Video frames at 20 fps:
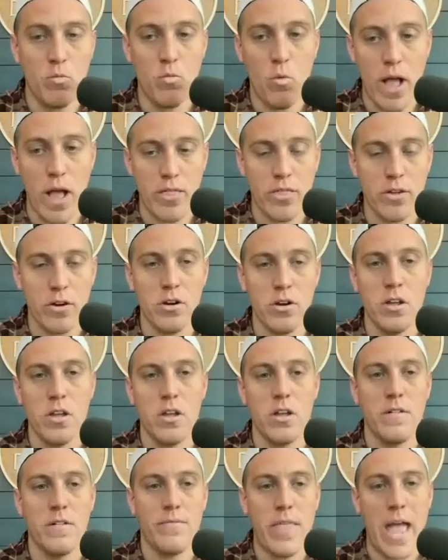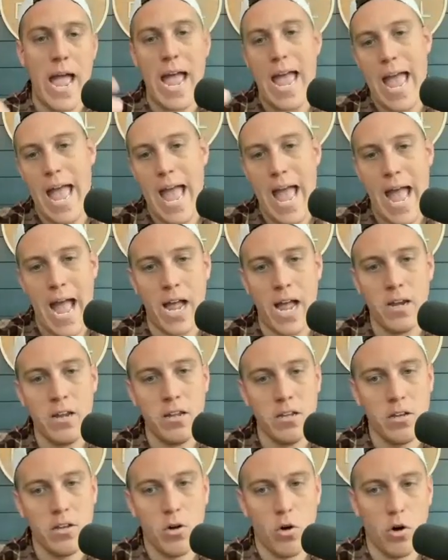whether that ad
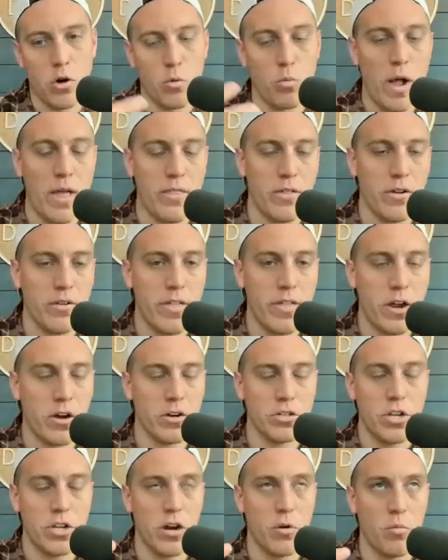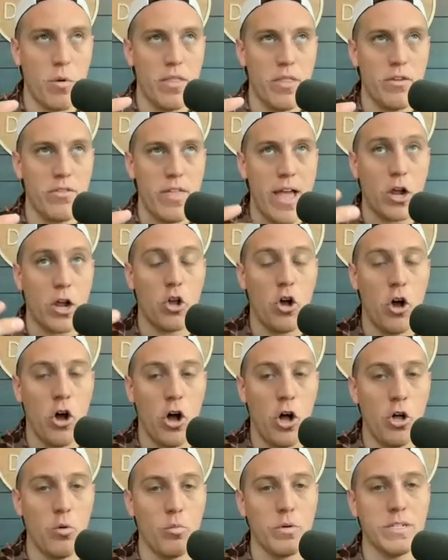or whether that
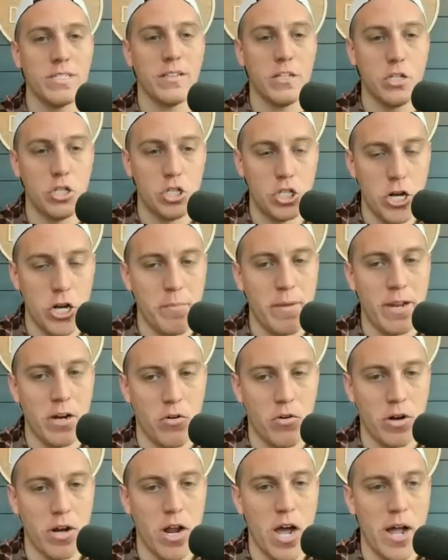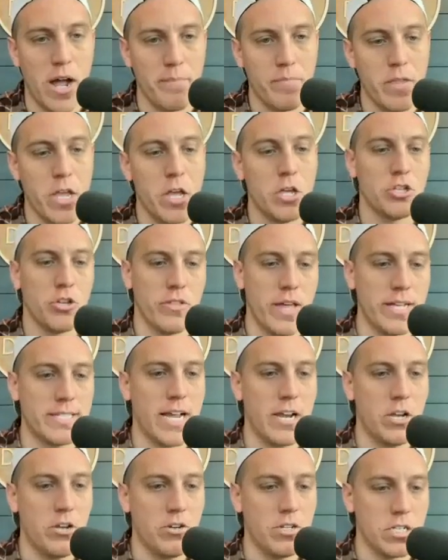call was legitimate or not. So that's
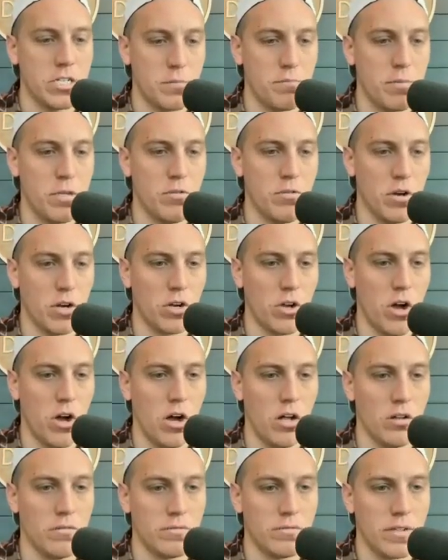how you dispute a call.